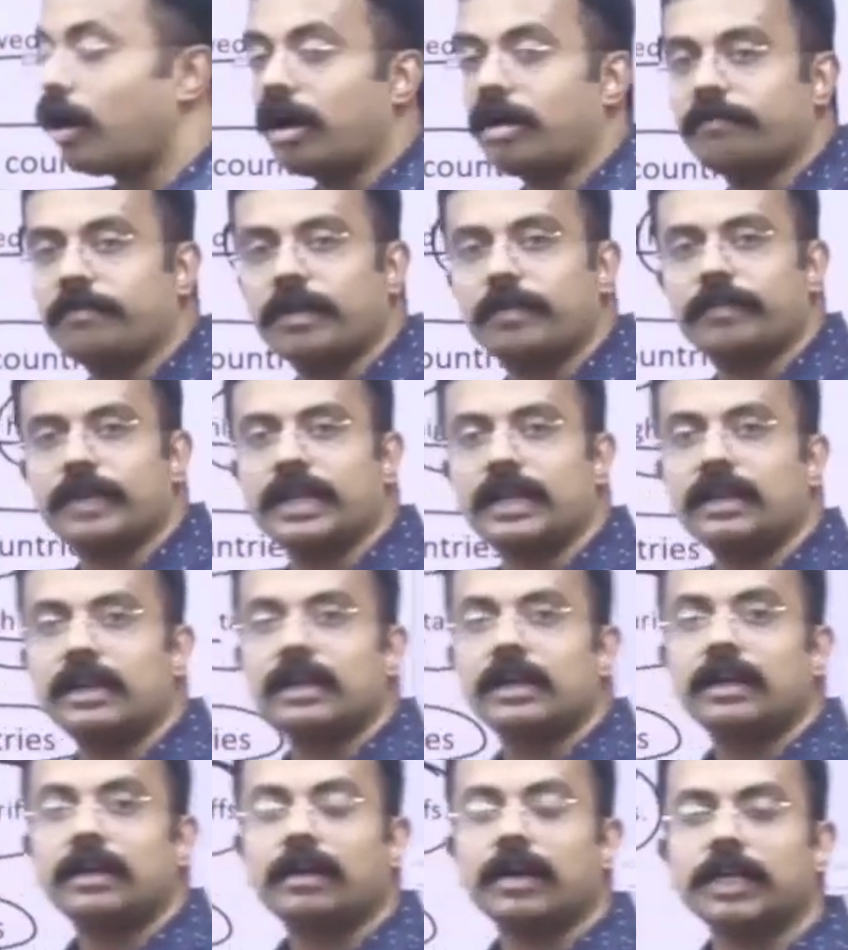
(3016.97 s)
or we will,
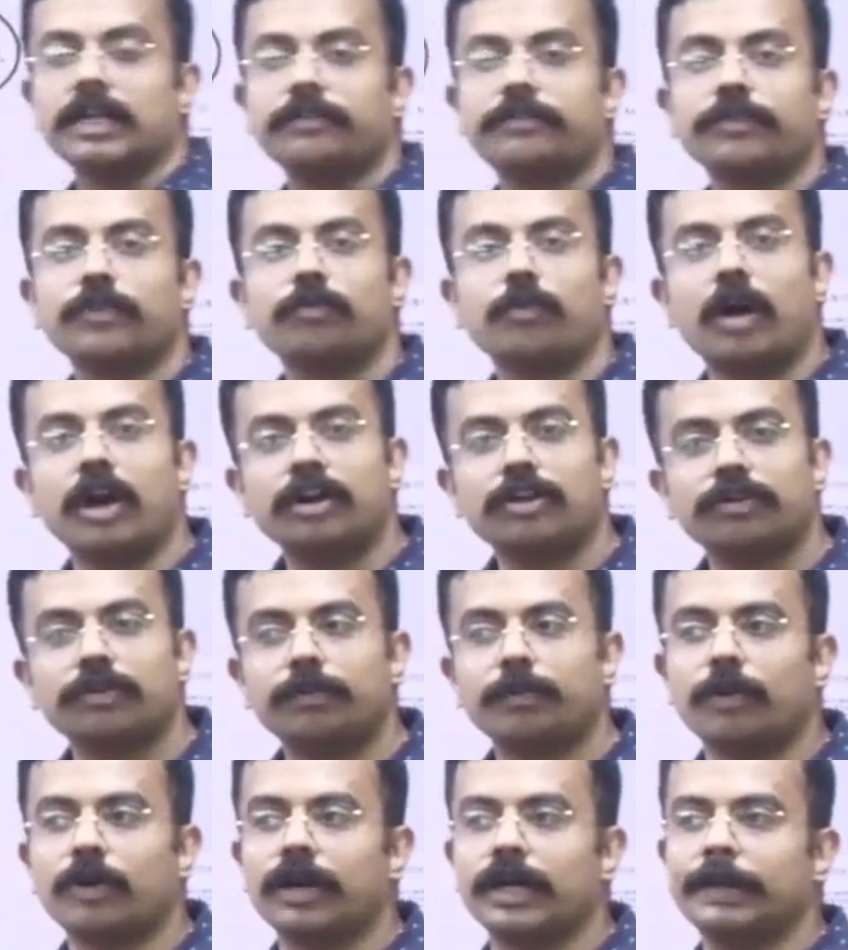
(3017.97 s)
if you want to
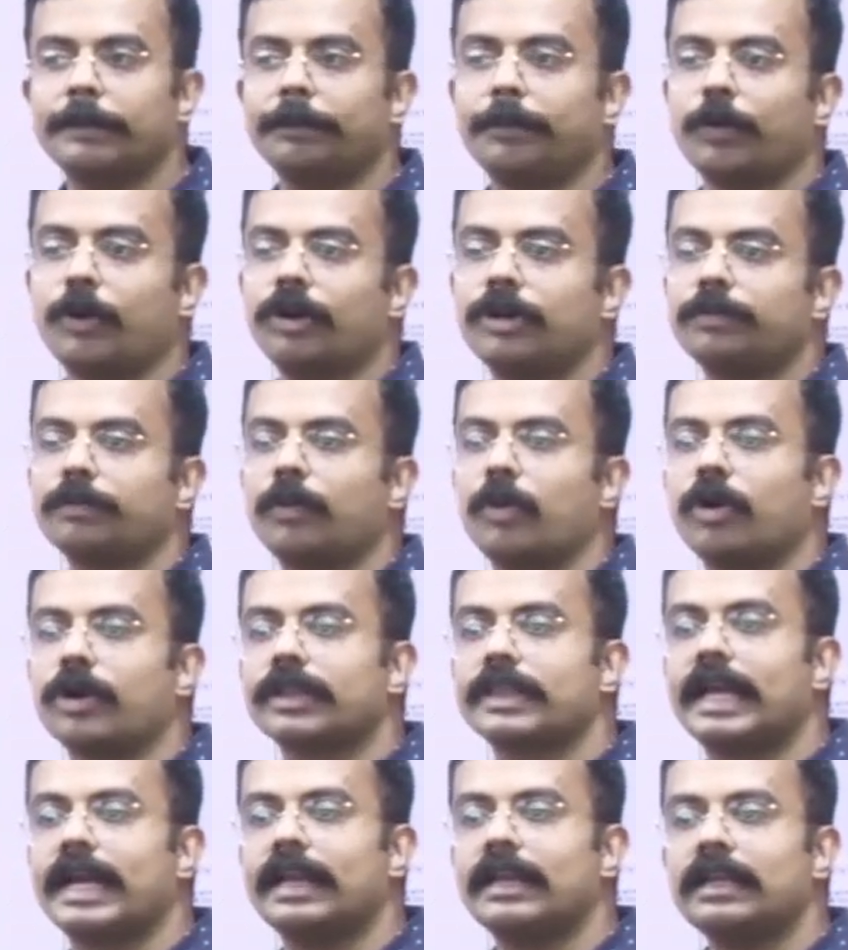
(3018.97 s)
import more
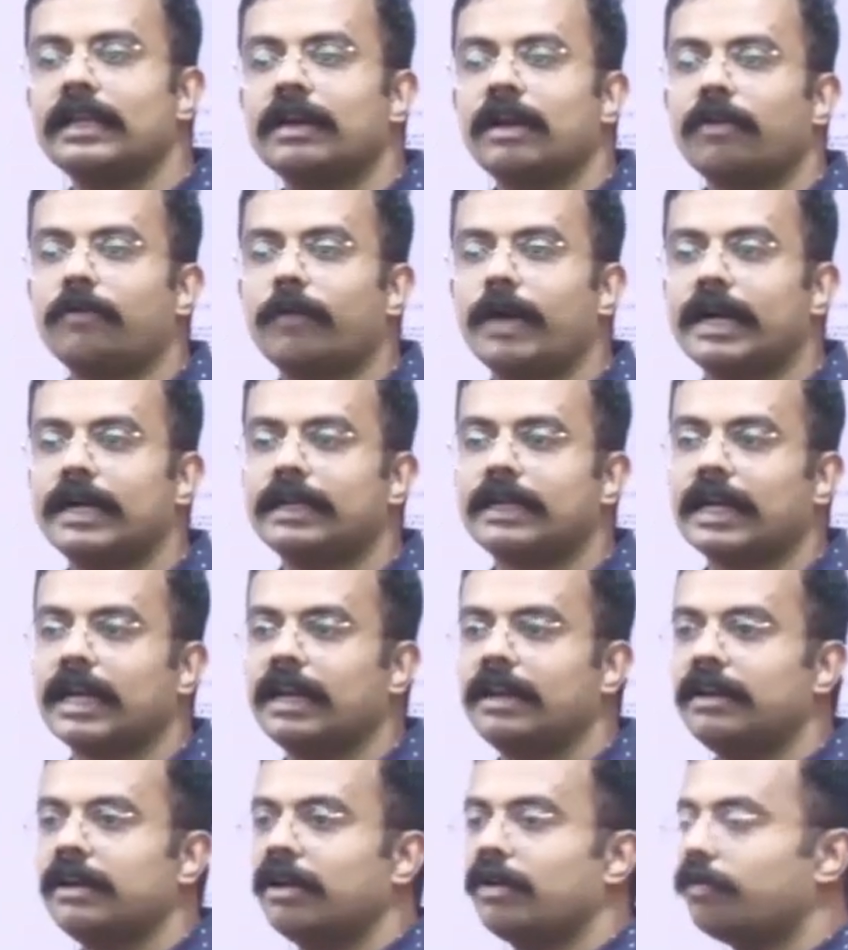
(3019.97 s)
than 1
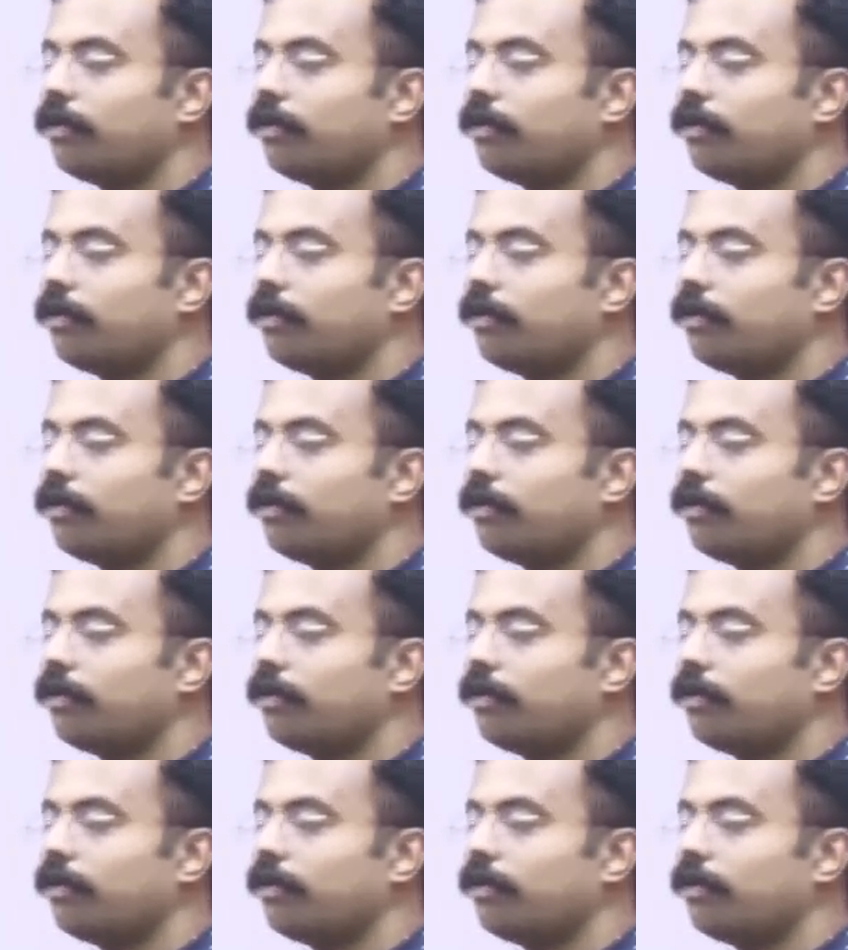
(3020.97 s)
ton,